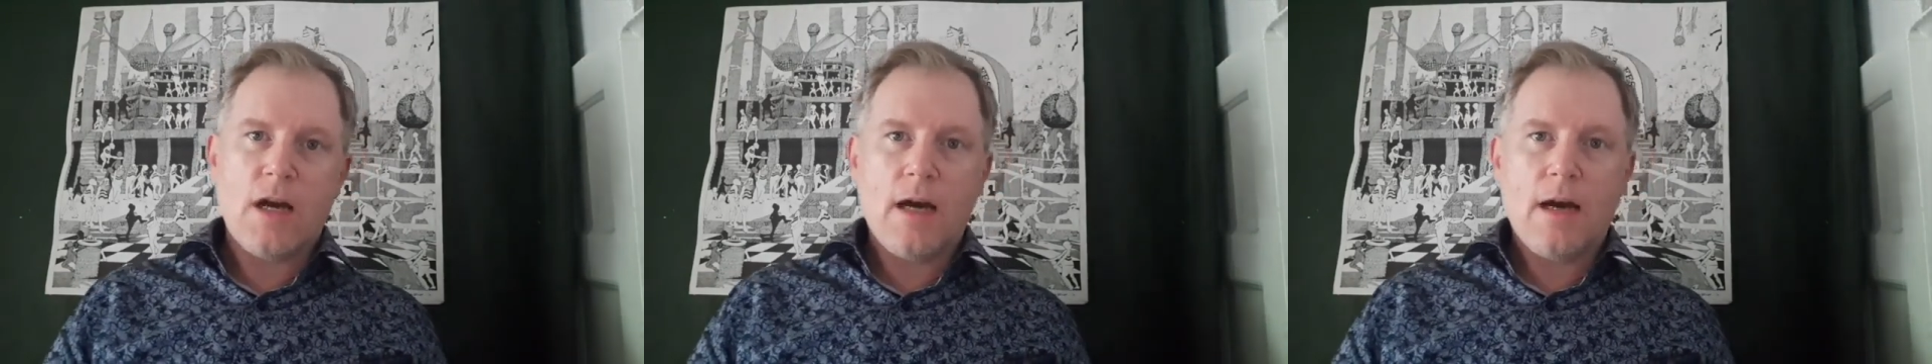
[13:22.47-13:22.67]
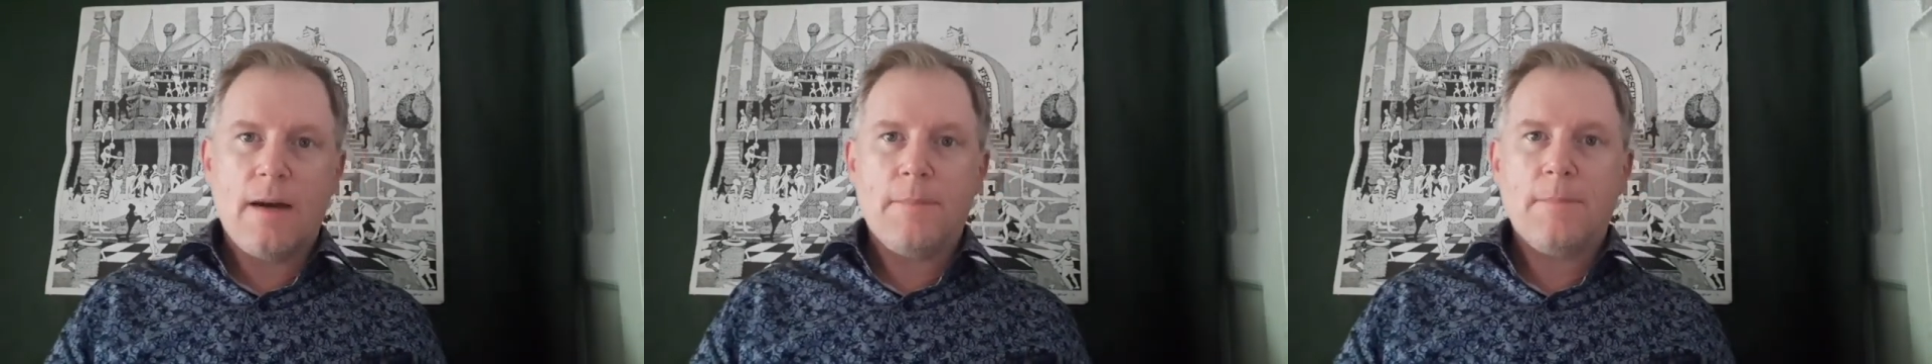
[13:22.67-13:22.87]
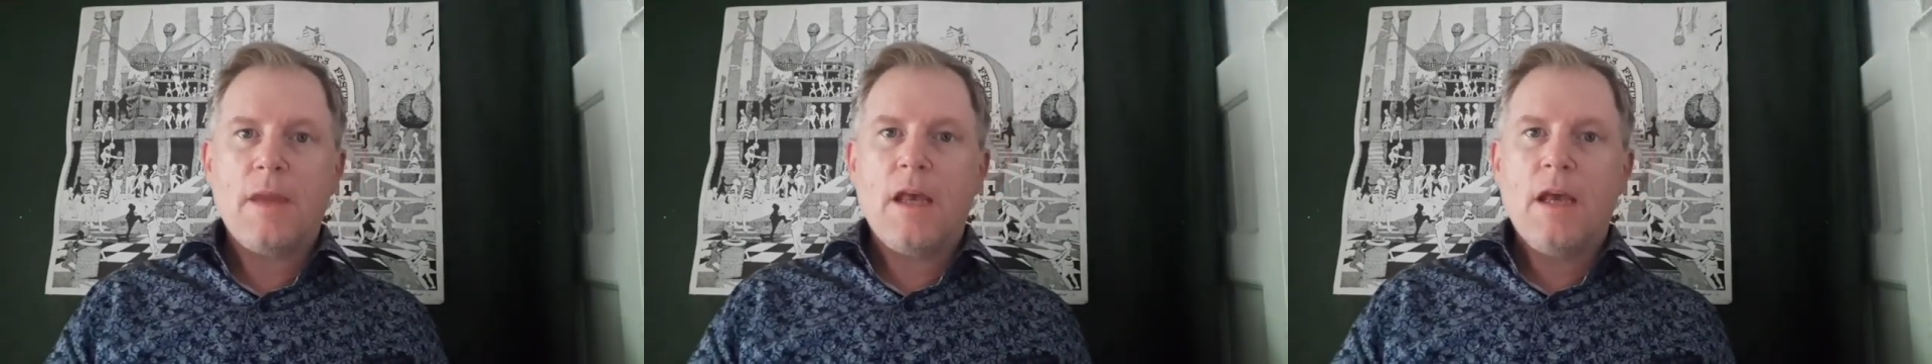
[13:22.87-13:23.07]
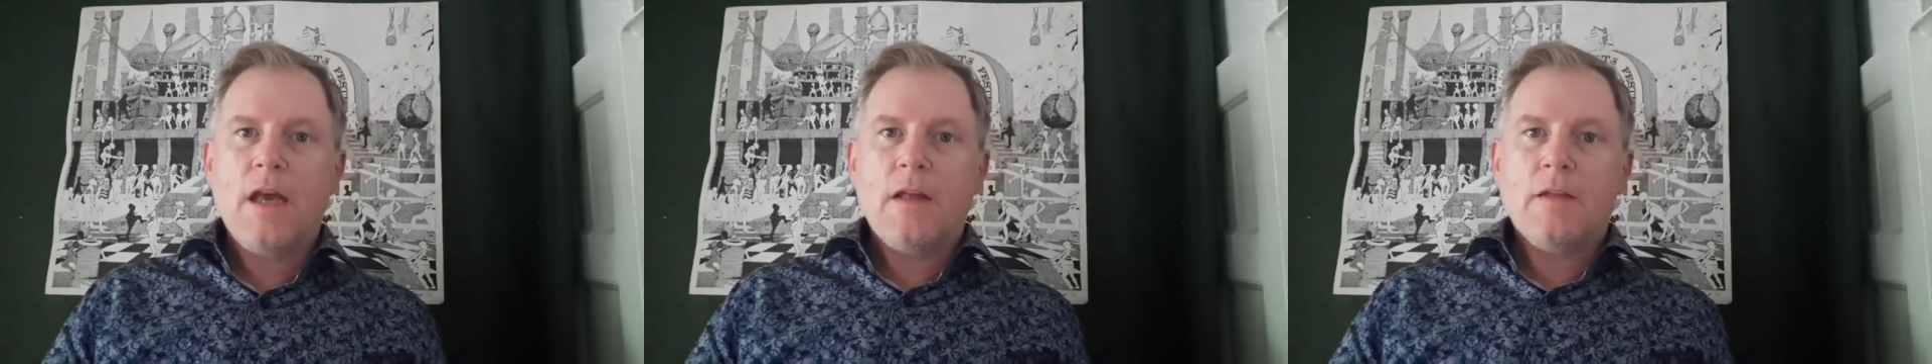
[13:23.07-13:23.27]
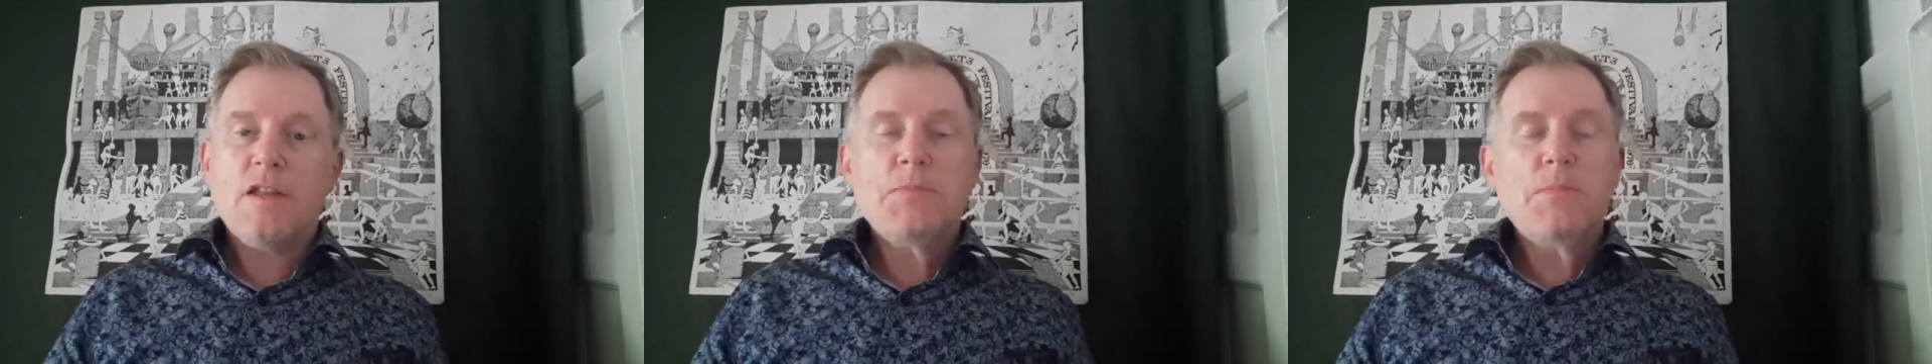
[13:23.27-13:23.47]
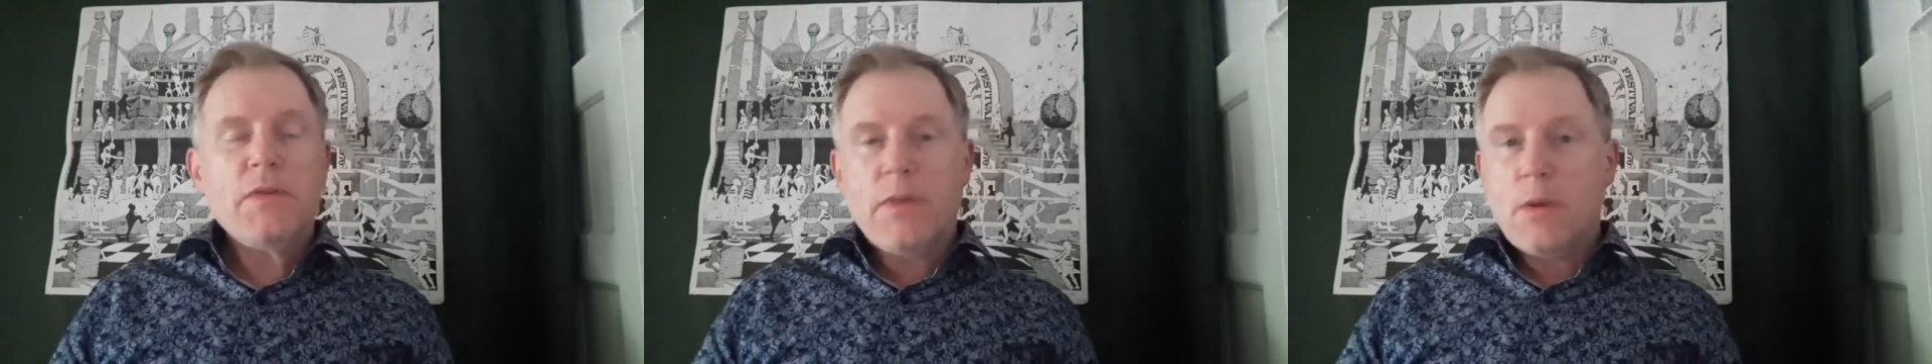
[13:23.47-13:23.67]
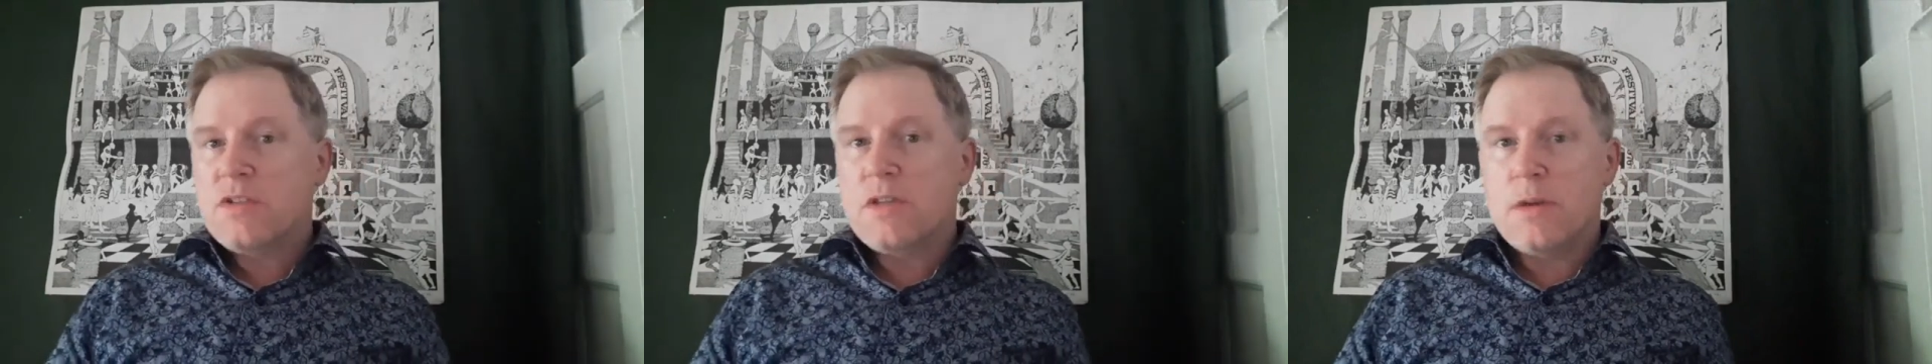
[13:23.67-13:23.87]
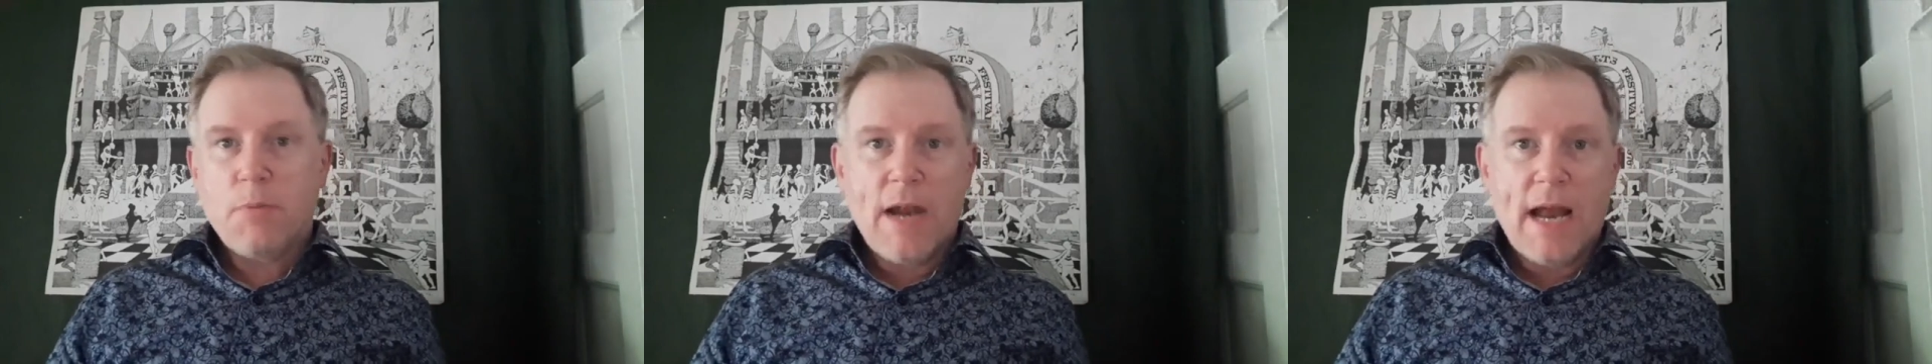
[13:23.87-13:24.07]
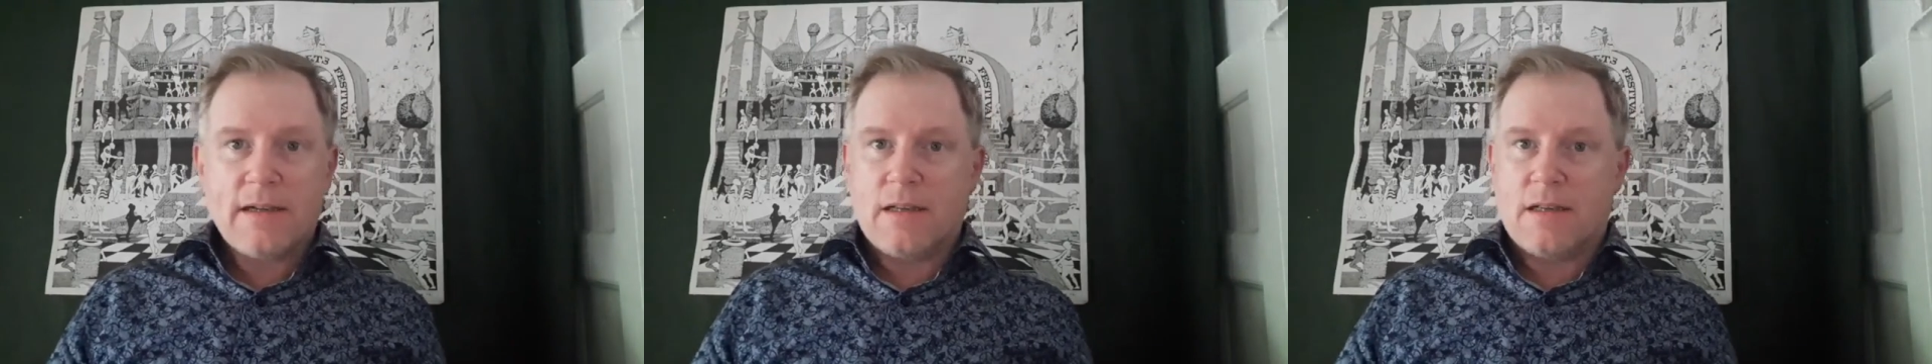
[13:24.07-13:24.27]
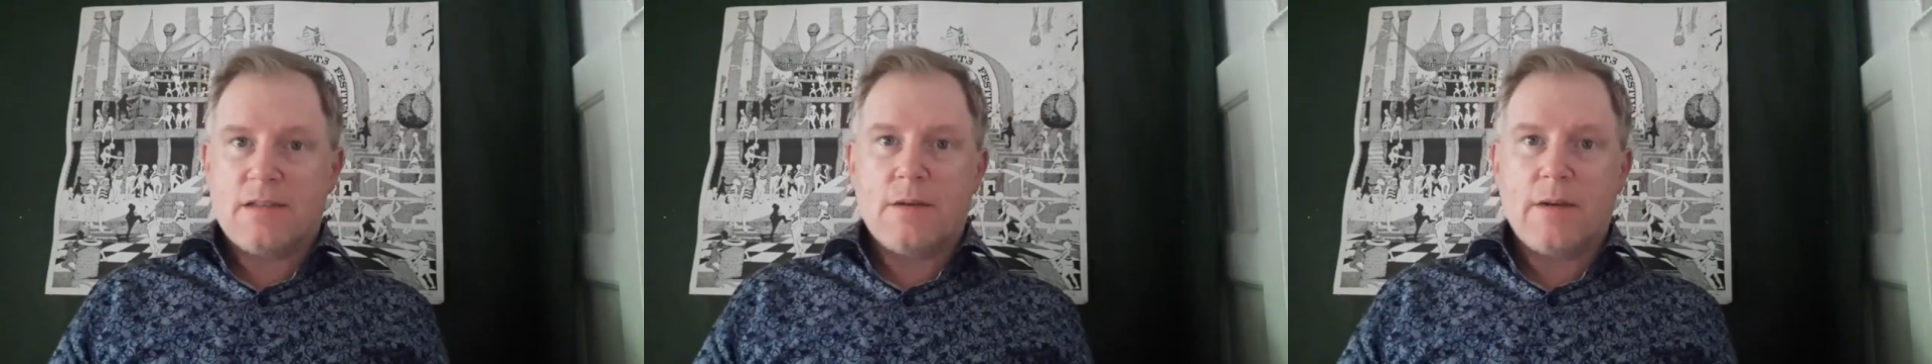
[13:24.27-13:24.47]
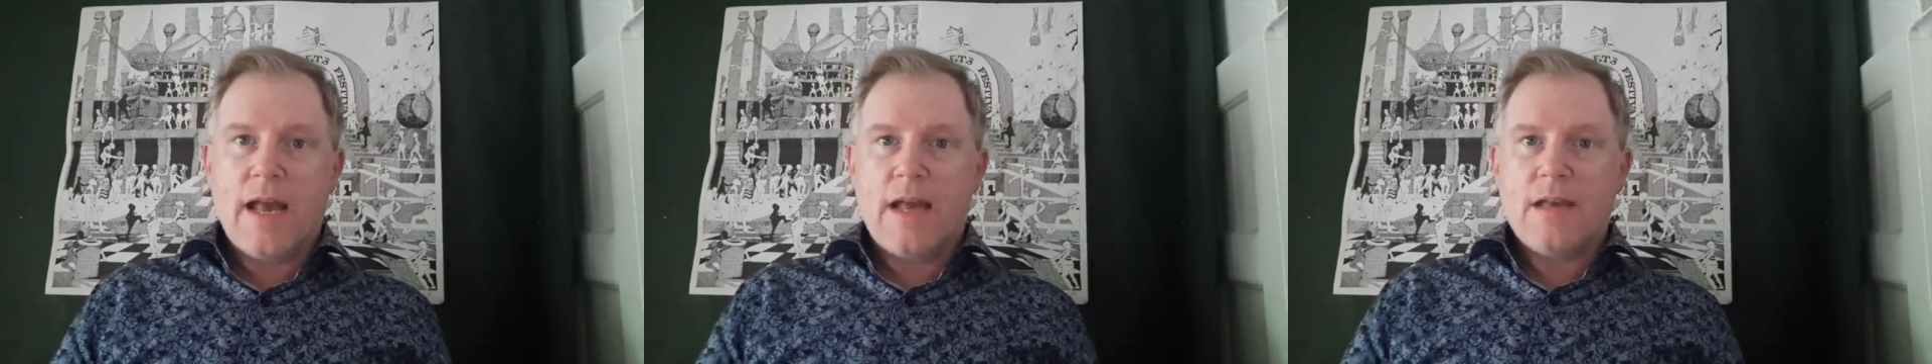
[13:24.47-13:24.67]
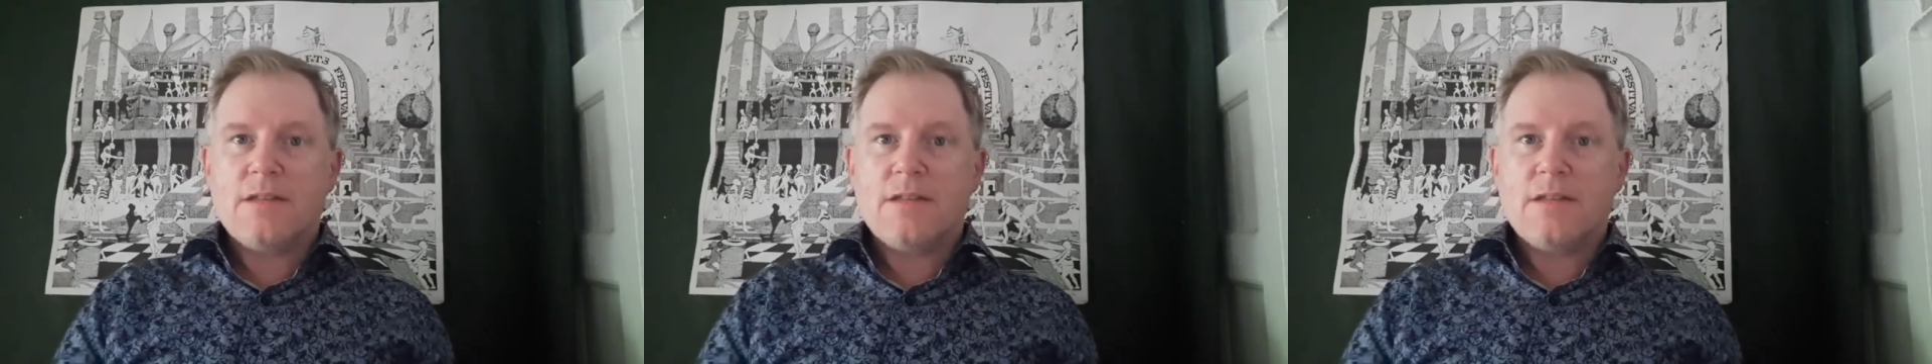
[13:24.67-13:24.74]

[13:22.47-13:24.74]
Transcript: let's put those into practice, okay?